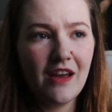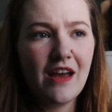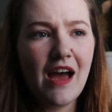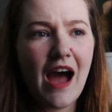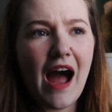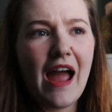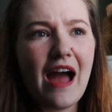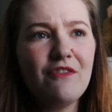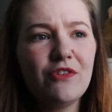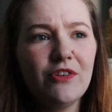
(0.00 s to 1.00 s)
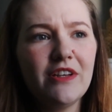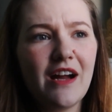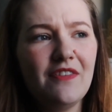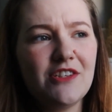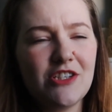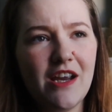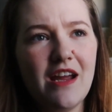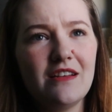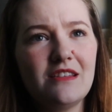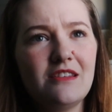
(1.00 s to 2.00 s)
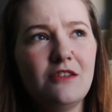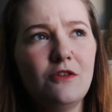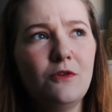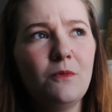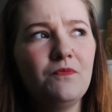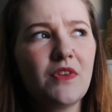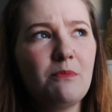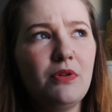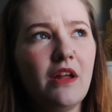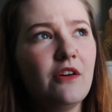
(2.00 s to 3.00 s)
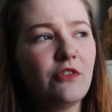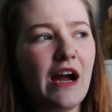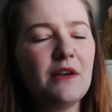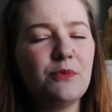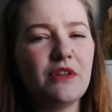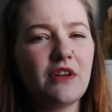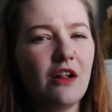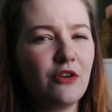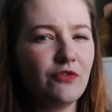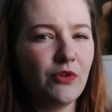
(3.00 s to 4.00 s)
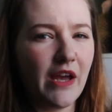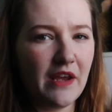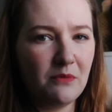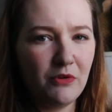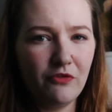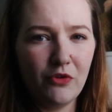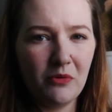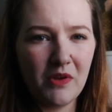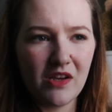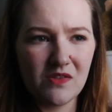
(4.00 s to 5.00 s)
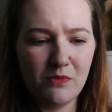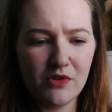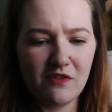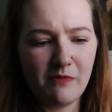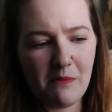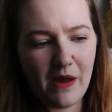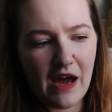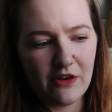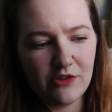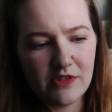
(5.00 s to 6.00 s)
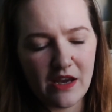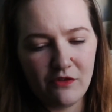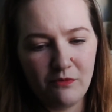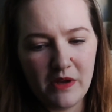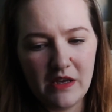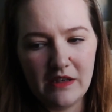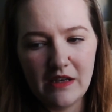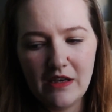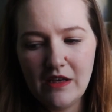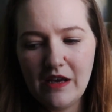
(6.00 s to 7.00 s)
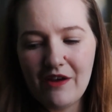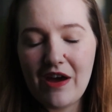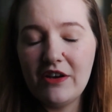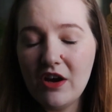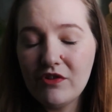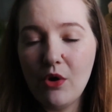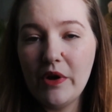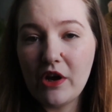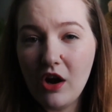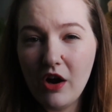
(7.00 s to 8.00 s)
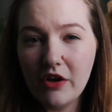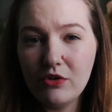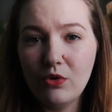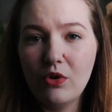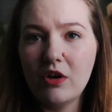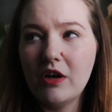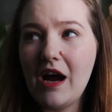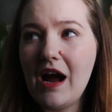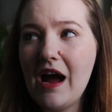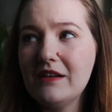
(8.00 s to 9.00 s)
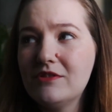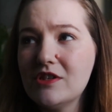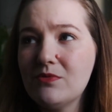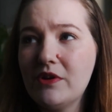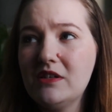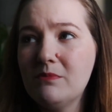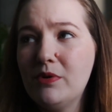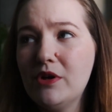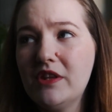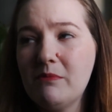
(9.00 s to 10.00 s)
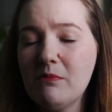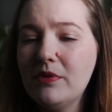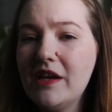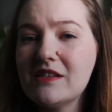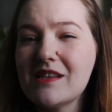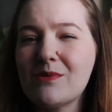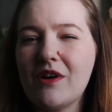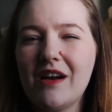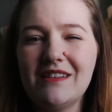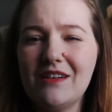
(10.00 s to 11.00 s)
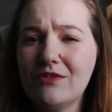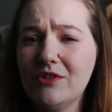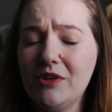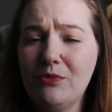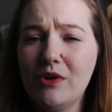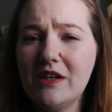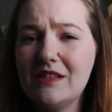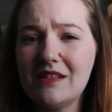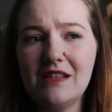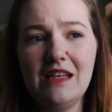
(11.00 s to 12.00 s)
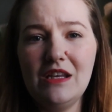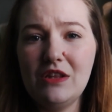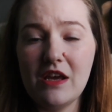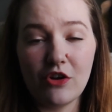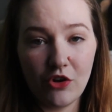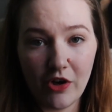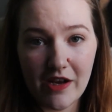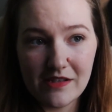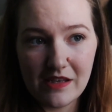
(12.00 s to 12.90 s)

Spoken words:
I haven't really gotten the chance to play around with colorful Aida before because most of my patterns have had enough going on, or I just wanted to put them in places where I didn't really want anything crazy.